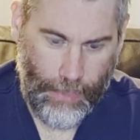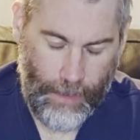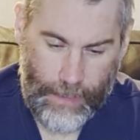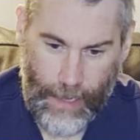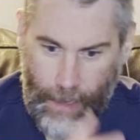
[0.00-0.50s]

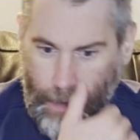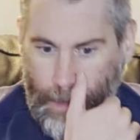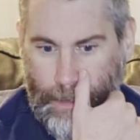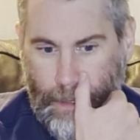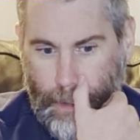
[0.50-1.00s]
thought that
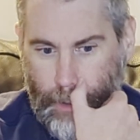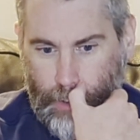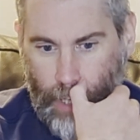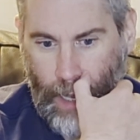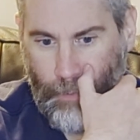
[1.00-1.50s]
it did a good
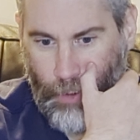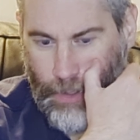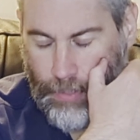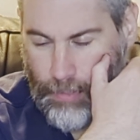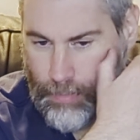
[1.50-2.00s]
job
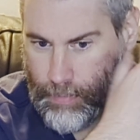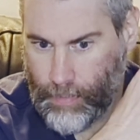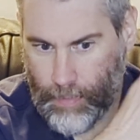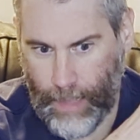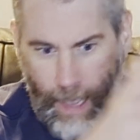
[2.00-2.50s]
with
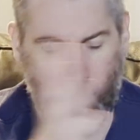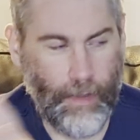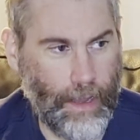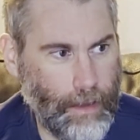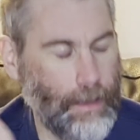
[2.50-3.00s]

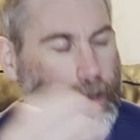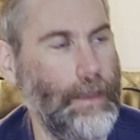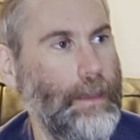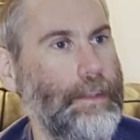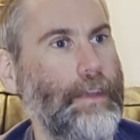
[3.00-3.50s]
having
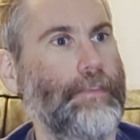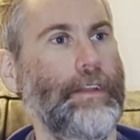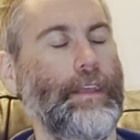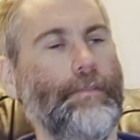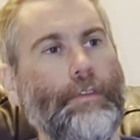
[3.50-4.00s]
a
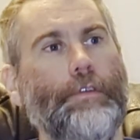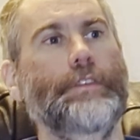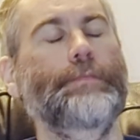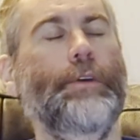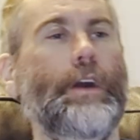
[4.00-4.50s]
different
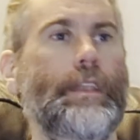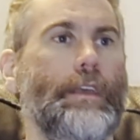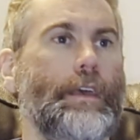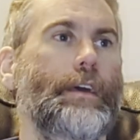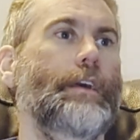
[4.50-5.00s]
influence, but
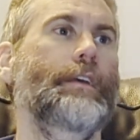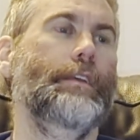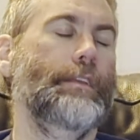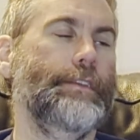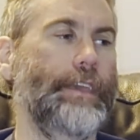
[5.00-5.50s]

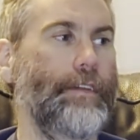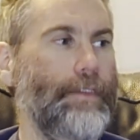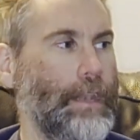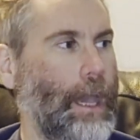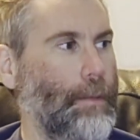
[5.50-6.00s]

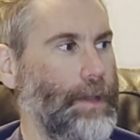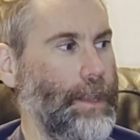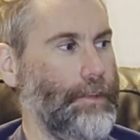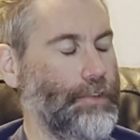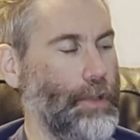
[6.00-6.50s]
given how
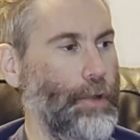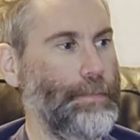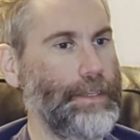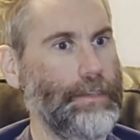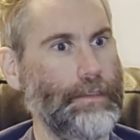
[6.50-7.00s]
many
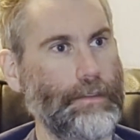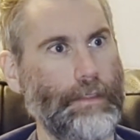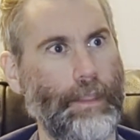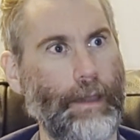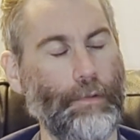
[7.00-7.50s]
tropes
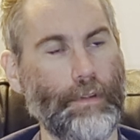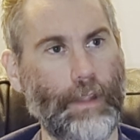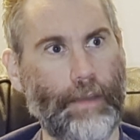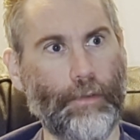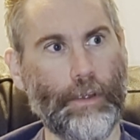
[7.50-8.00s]
that were
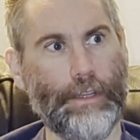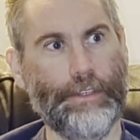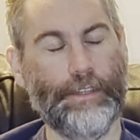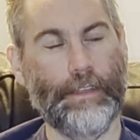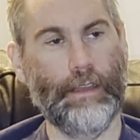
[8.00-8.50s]

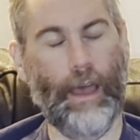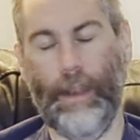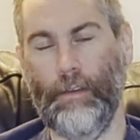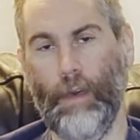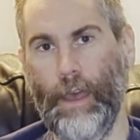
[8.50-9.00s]
leveraged, I
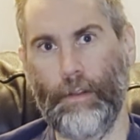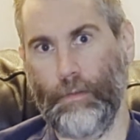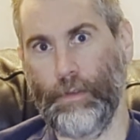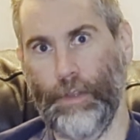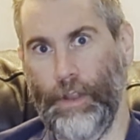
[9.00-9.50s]

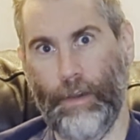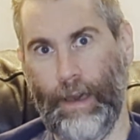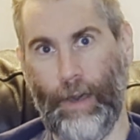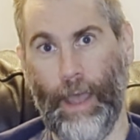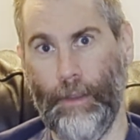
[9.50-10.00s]
don't really know
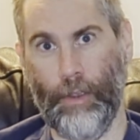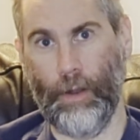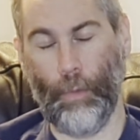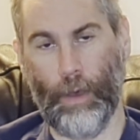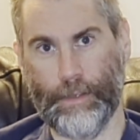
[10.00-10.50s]
how accurate
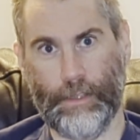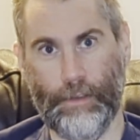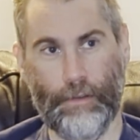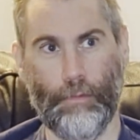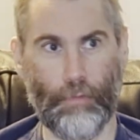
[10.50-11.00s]
it was
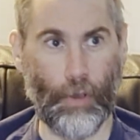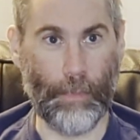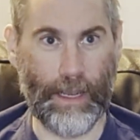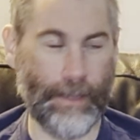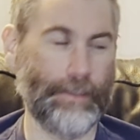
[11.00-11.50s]
to
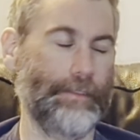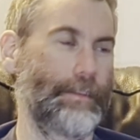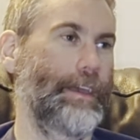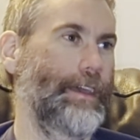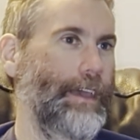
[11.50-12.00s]
Romanness
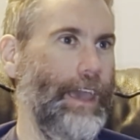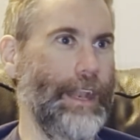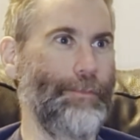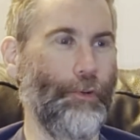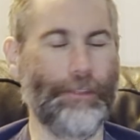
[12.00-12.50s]

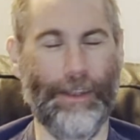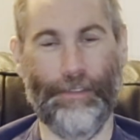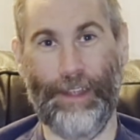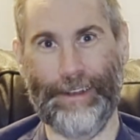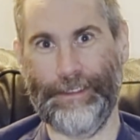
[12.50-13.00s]
any more than a
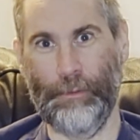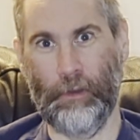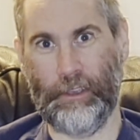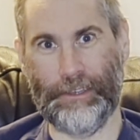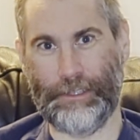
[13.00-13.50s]
fantasy
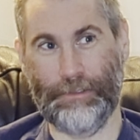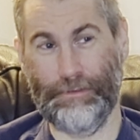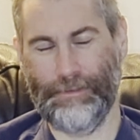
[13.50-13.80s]
book is